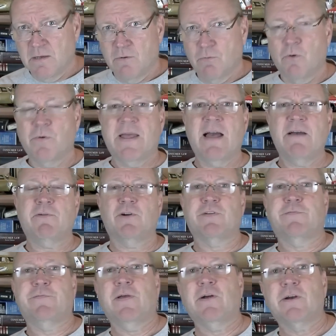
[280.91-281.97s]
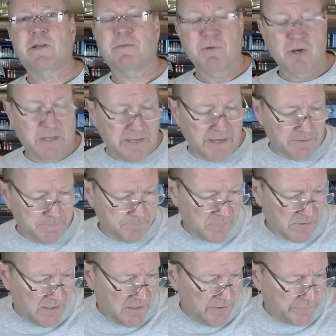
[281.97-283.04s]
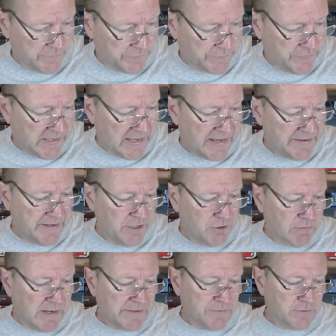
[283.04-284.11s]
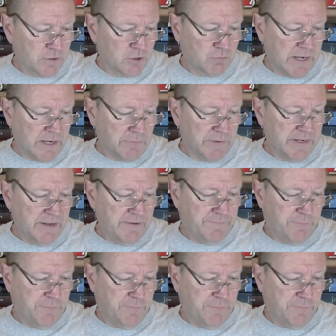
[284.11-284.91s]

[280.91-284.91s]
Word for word: What we have here is a failure to communicate. So, CID Director Gregory D.